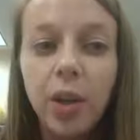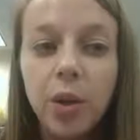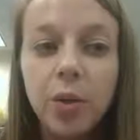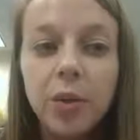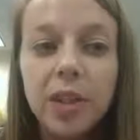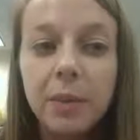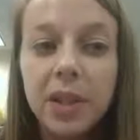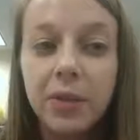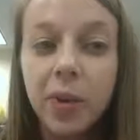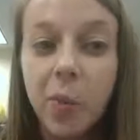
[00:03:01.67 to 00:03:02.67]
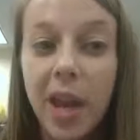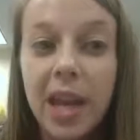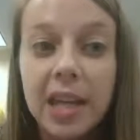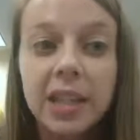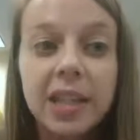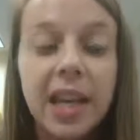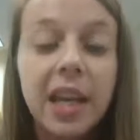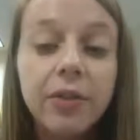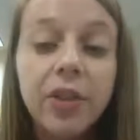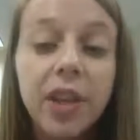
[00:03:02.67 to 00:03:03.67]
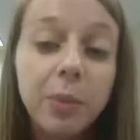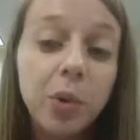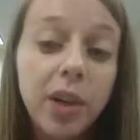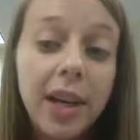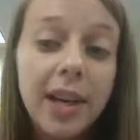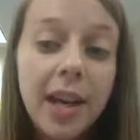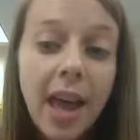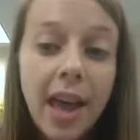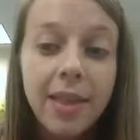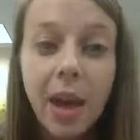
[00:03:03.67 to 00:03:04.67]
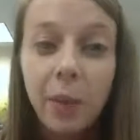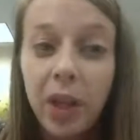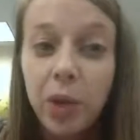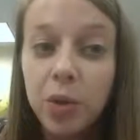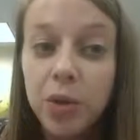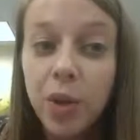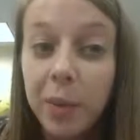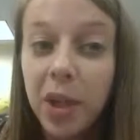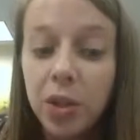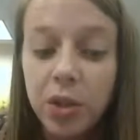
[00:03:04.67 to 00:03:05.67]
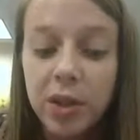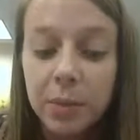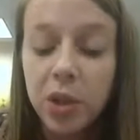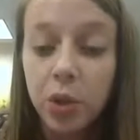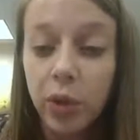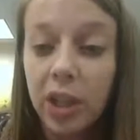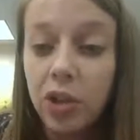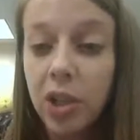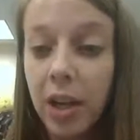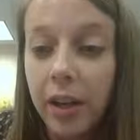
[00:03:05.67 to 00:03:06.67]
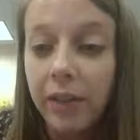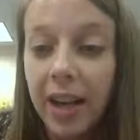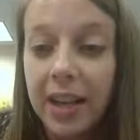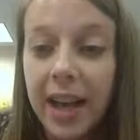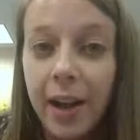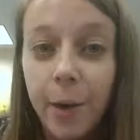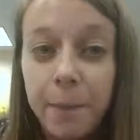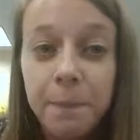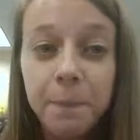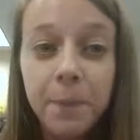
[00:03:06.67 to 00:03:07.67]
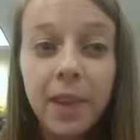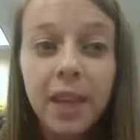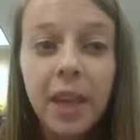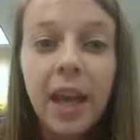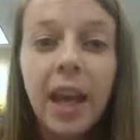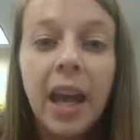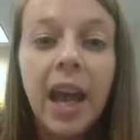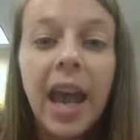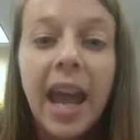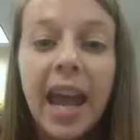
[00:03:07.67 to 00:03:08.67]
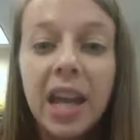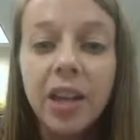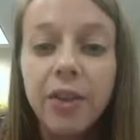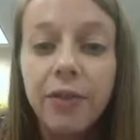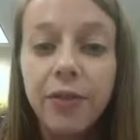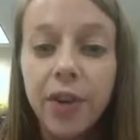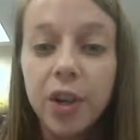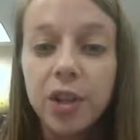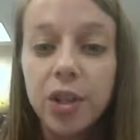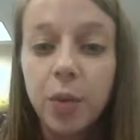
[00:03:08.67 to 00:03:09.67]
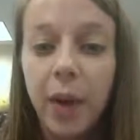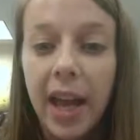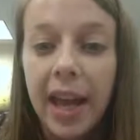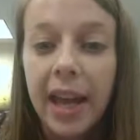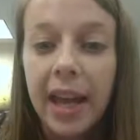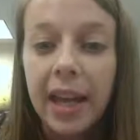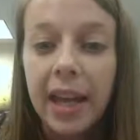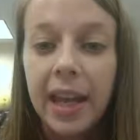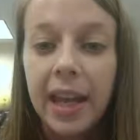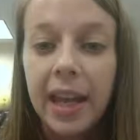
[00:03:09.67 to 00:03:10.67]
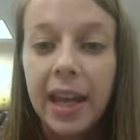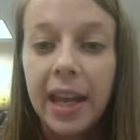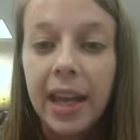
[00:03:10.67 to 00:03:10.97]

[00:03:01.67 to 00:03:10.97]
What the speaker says: you some different ways in Flipgrid that we use. So I'm going to do some screen sharing right now. And the first way that we